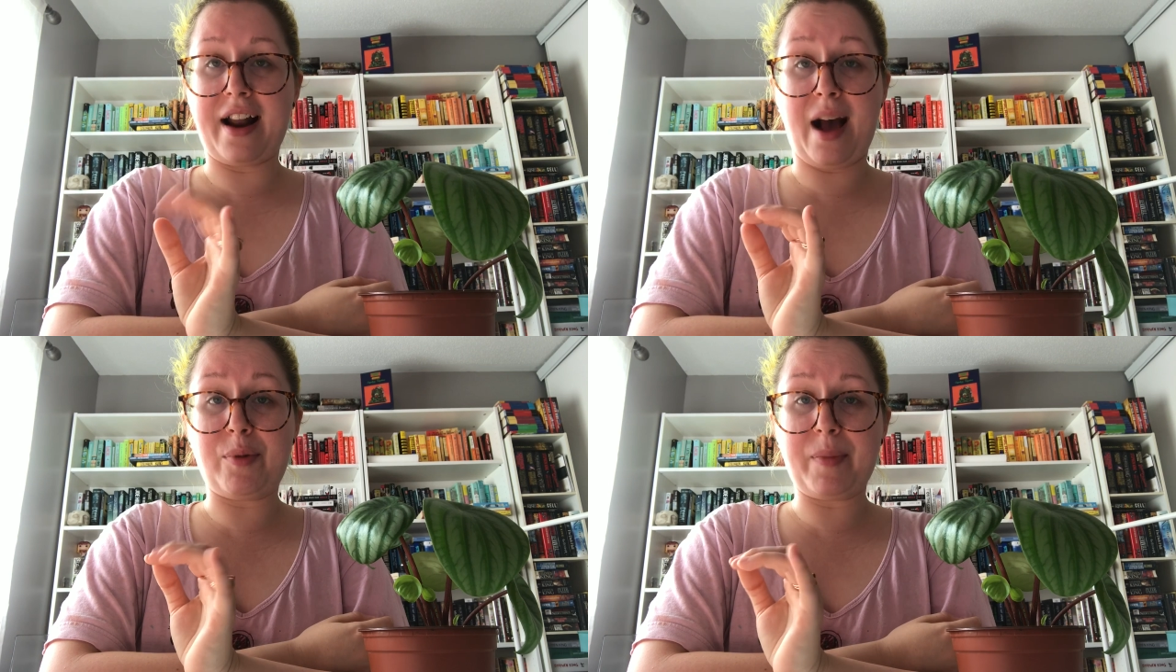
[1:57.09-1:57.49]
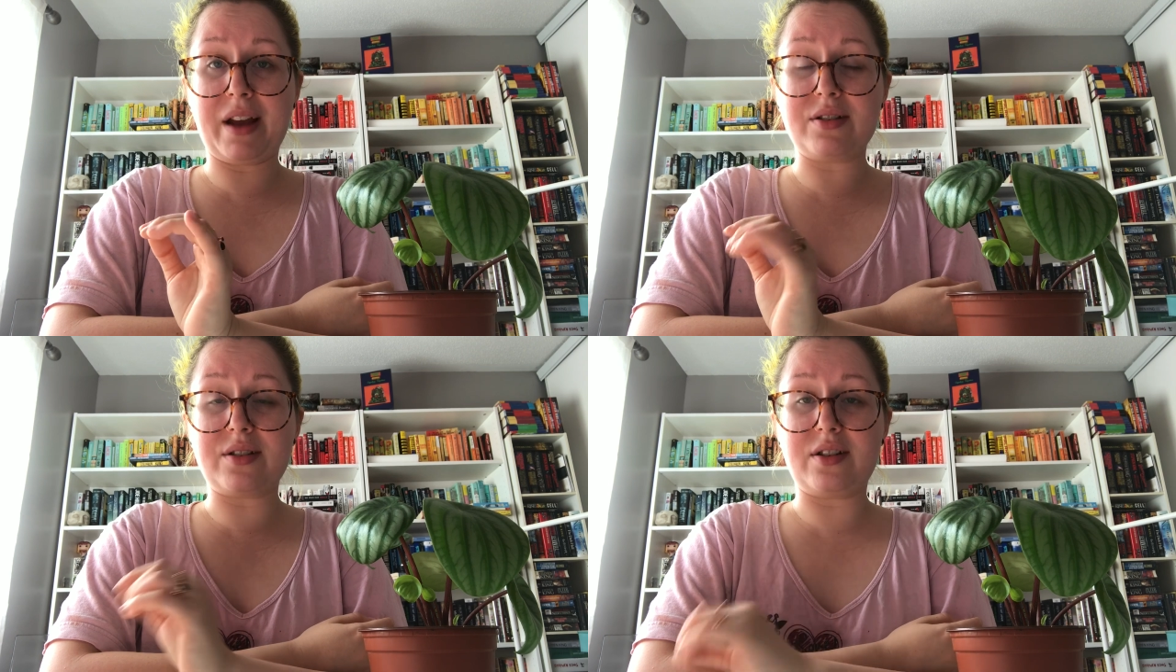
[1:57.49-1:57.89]
an Apple
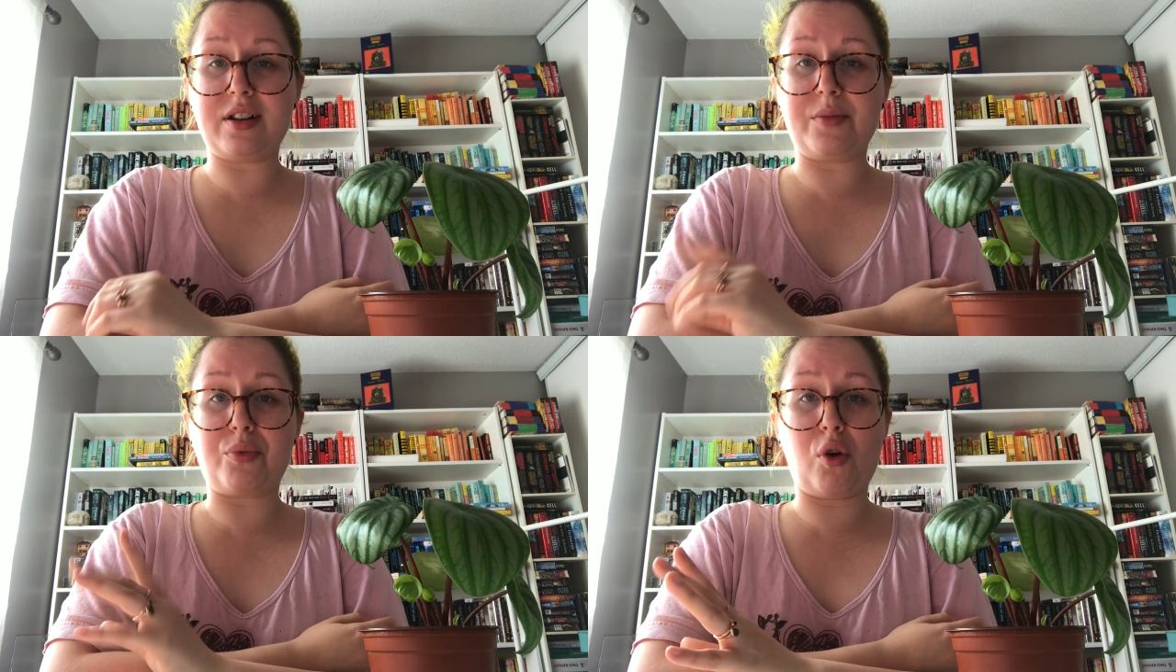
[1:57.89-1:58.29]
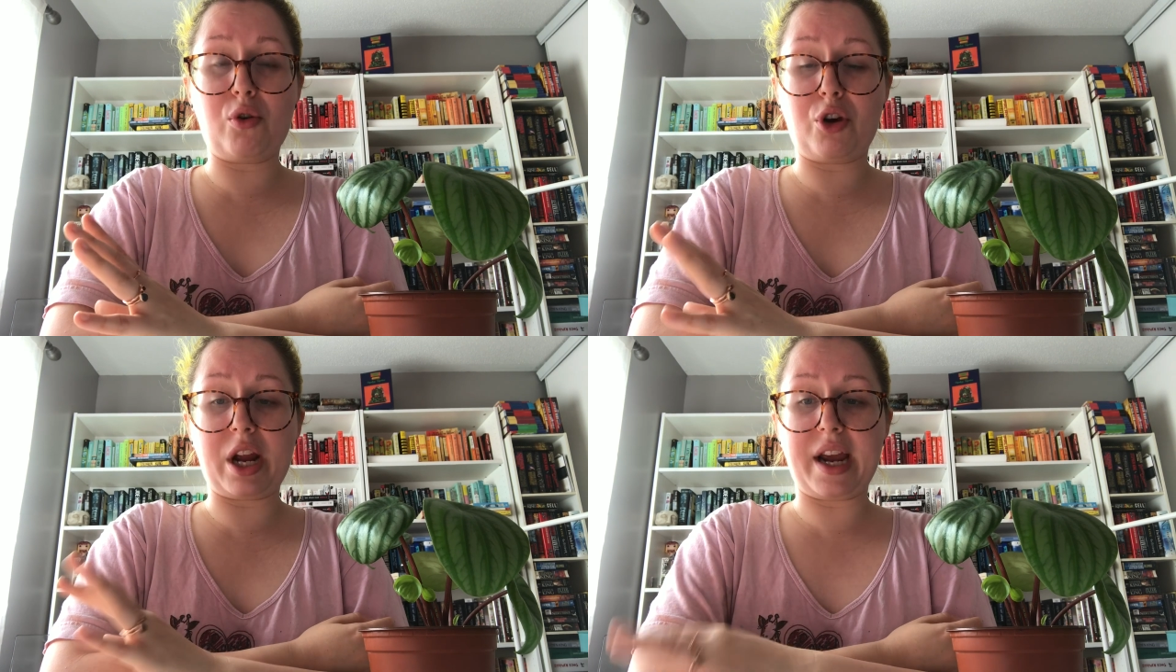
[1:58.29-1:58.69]
Pencil and
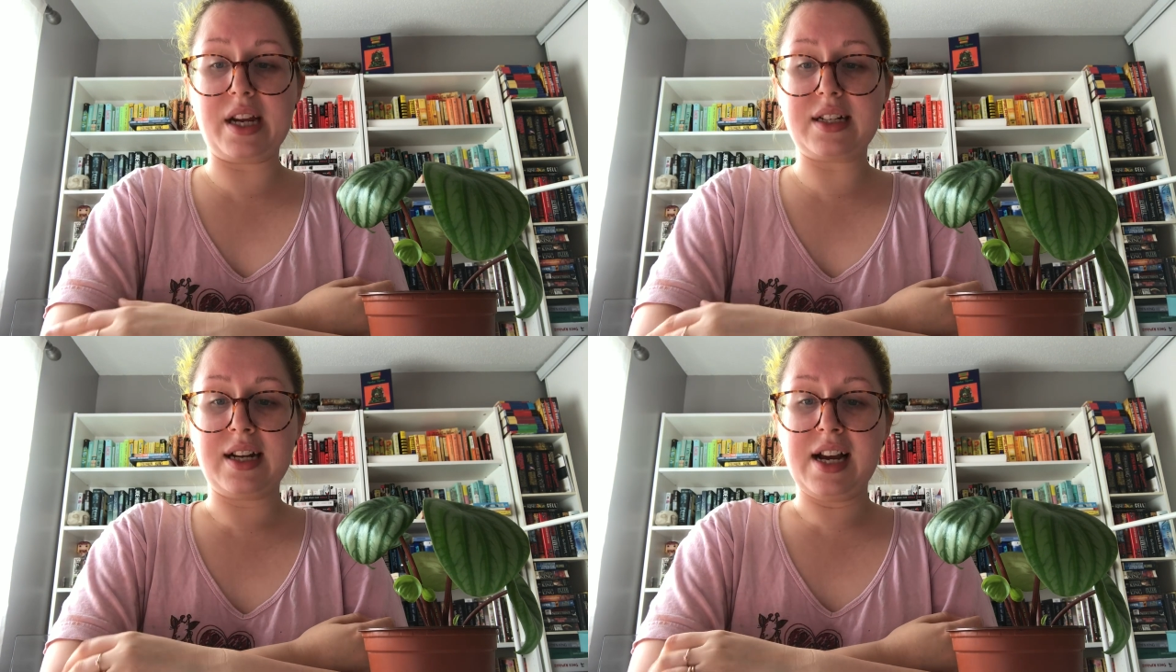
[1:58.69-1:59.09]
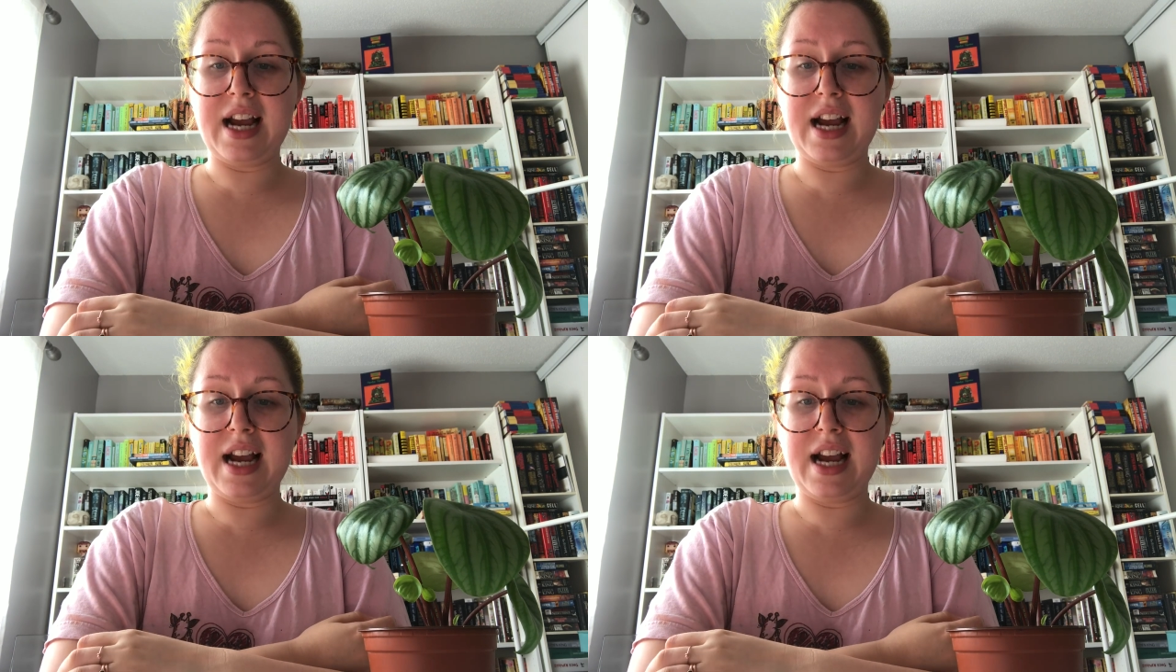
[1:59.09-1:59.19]
Procreate